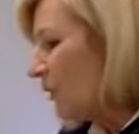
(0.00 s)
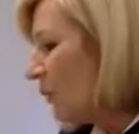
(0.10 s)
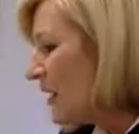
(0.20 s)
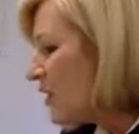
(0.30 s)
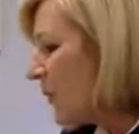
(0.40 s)

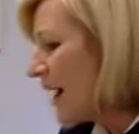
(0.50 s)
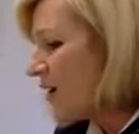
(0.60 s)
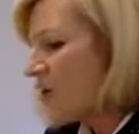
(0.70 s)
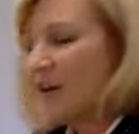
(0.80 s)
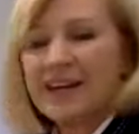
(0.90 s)
when you are
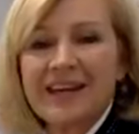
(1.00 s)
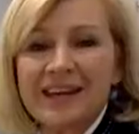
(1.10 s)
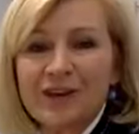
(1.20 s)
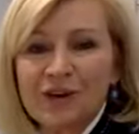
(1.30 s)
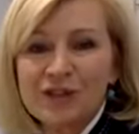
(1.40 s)
on a
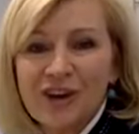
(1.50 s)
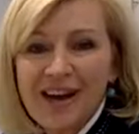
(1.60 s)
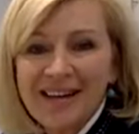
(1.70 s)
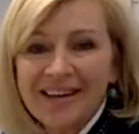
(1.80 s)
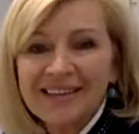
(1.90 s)
keto
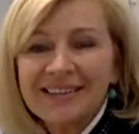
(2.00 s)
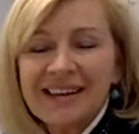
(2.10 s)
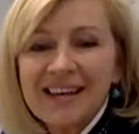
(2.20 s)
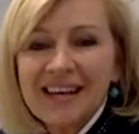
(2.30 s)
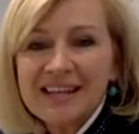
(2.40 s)
diet,
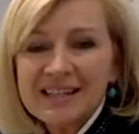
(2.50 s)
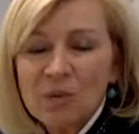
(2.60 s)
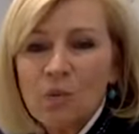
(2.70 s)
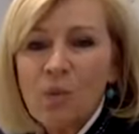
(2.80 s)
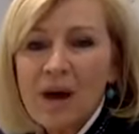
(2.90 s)
it is
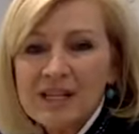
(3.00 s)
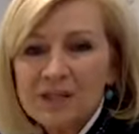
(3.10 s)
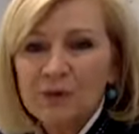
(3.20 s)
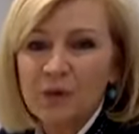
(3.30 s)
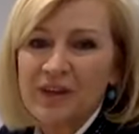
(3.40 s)
a
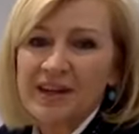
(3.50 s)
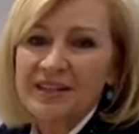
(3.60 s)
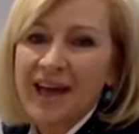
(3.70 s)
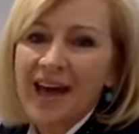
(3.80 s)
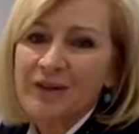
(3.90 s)
wonderful thing
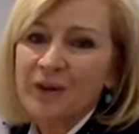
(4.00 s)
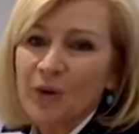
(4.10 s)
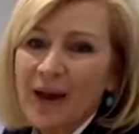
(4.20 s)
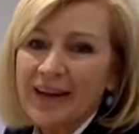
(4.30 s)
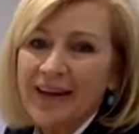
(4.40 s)
to have a
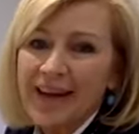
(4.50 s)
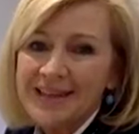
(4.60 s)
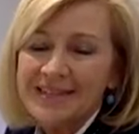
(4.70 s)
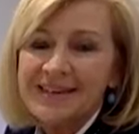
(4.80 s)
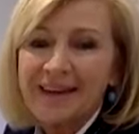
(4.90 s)
cracker
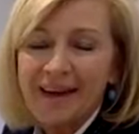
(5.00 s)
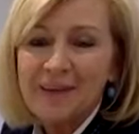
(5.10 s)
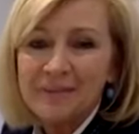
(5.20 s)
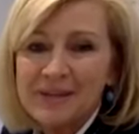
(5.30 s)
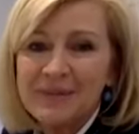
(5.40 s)
as an
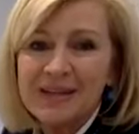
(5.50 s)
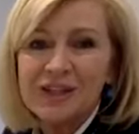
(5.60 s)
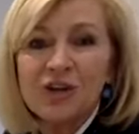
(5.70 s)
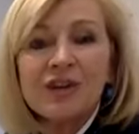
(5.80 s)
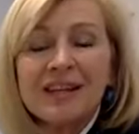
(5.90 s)
accompaniment.
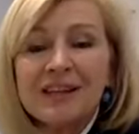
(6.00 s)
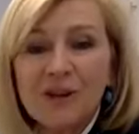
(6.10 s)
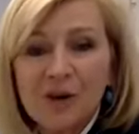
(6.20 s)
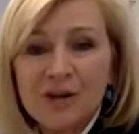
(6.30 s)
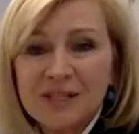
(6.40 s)
You don't need
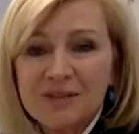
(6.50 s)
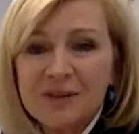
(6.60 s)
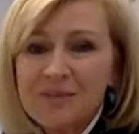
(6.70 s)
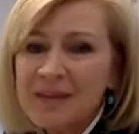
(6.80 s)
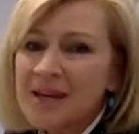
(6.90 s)
loads of
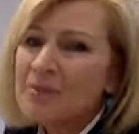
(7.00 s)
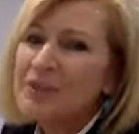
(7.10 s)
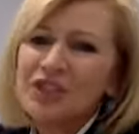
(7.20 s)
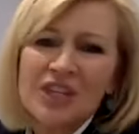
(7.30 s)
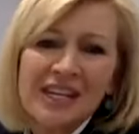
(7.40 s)
them,
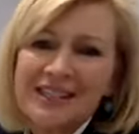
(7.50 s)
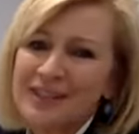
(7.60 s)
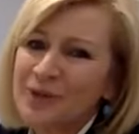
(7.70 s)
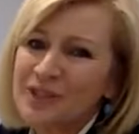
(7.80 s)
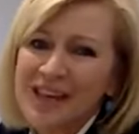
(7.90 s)
but gee, it's
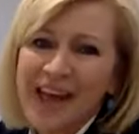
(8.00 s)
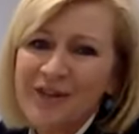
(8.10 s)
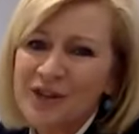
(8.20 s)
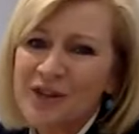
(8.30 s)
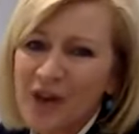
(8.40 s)
good to
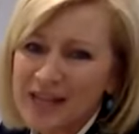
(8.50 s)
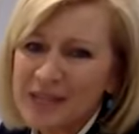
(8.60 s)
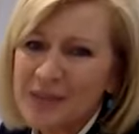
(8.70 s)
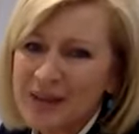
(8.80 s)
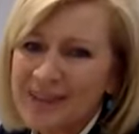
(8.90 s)
have a nice
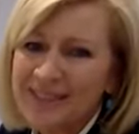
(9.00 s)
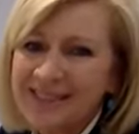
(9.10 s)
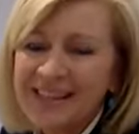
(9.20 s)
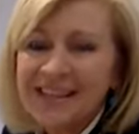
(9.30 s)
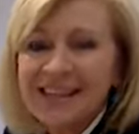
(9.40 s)
one,
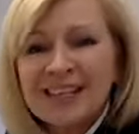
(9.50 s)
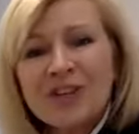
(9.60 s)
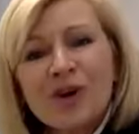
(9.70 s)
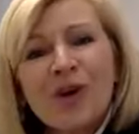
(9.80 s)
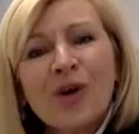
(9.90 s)

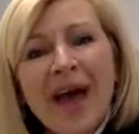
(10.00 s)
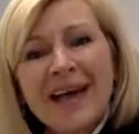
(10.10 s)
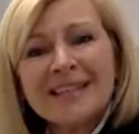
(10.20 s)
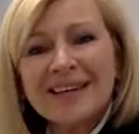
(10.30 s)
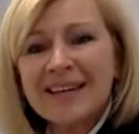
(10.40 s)
you know,
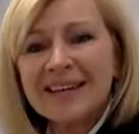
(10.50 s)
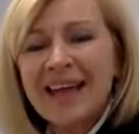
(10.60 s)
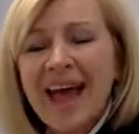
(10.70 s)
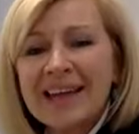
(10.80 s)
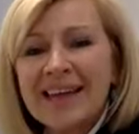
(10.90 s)
as
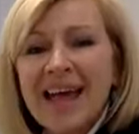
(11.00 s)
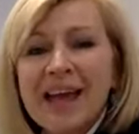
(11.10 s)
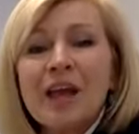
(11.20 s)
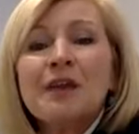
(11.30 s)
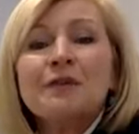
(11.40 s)

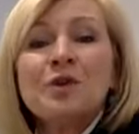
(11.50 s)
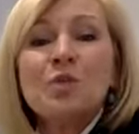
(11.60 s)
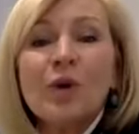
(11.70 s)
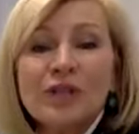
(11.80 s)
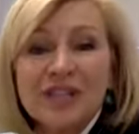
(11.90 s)
if
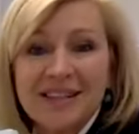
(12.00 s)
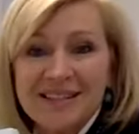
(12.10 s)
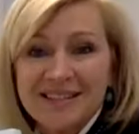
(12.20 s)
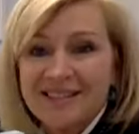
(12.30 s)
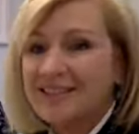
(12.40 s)
you want it,
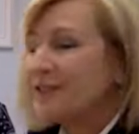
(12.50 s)
you